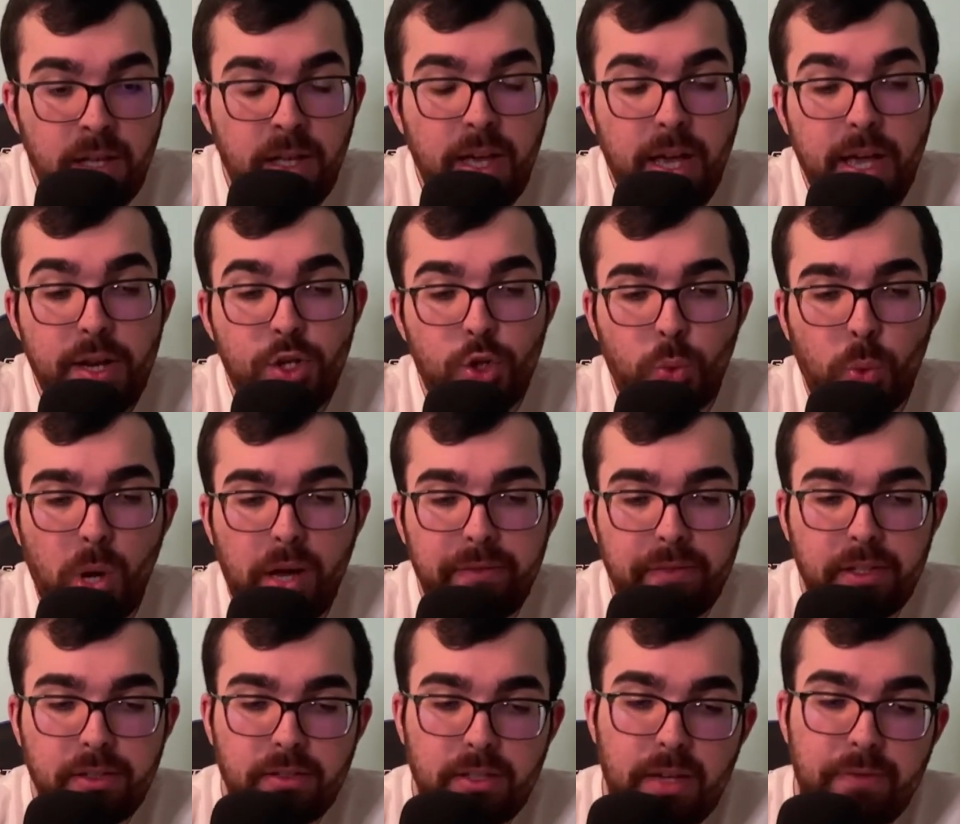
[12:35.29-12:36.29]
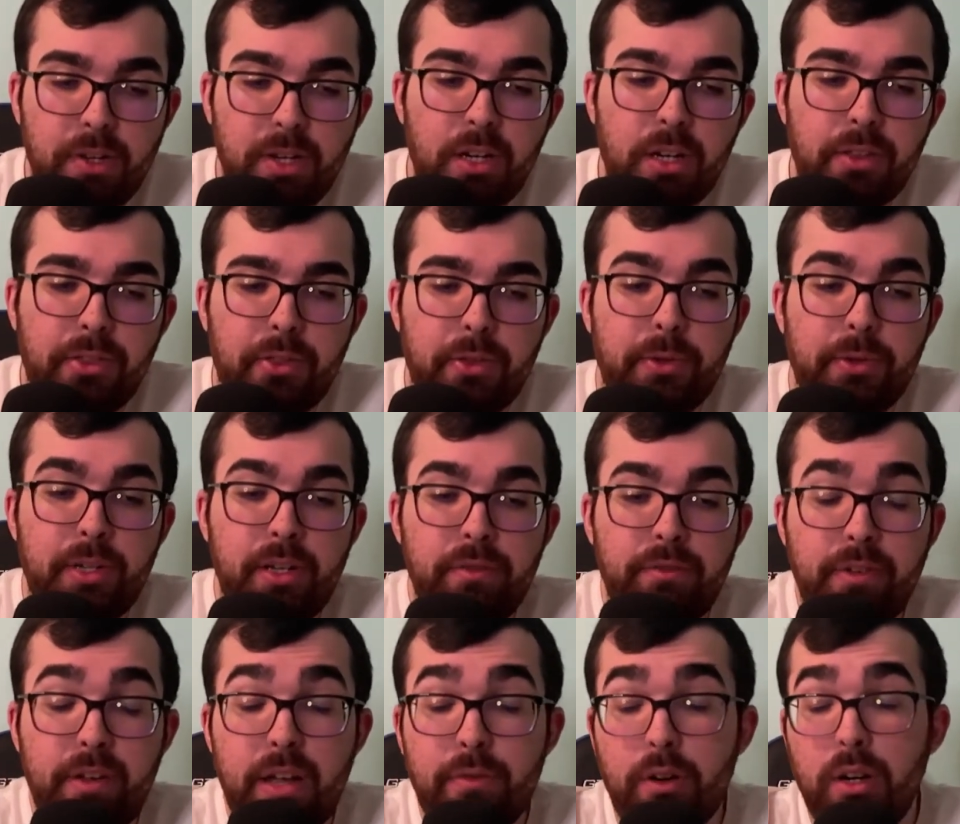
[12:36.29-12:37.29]
and 12-7 in the third in
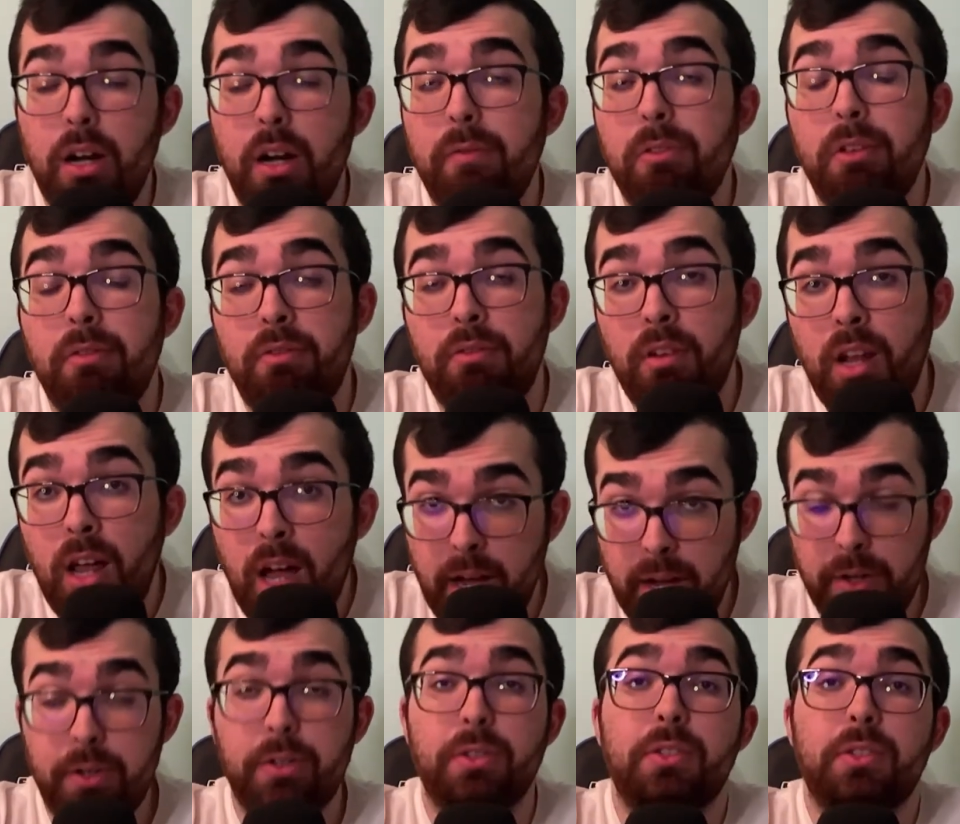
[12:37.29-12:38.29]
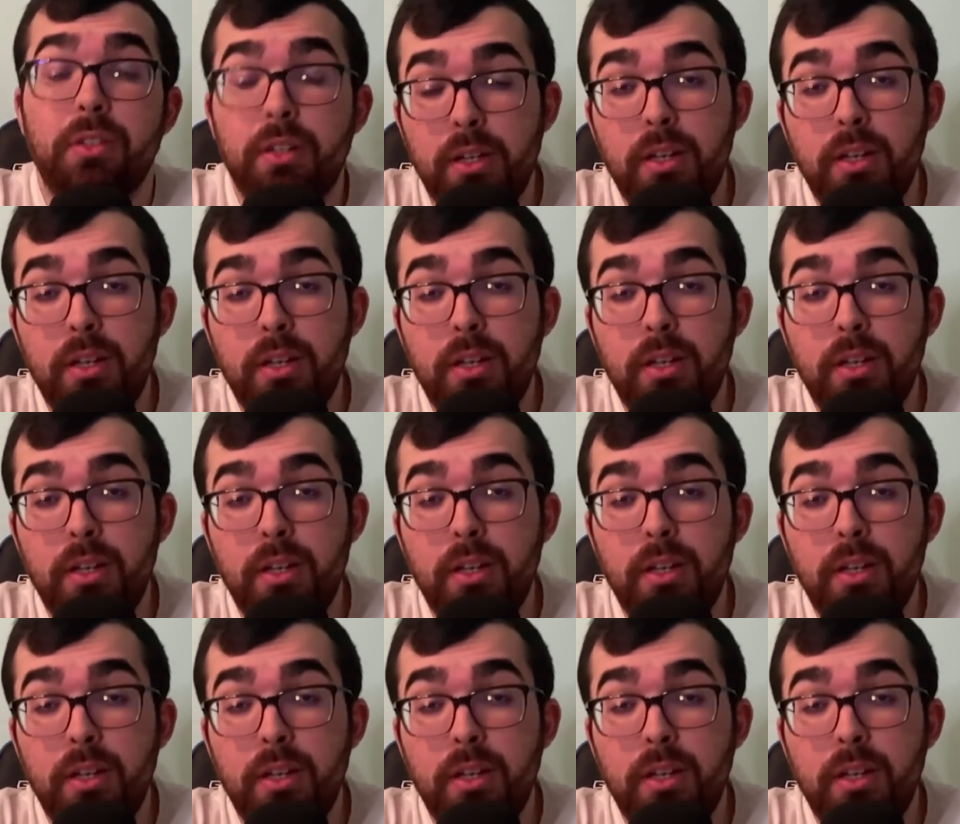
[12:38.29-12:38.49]
favor of the Flyers.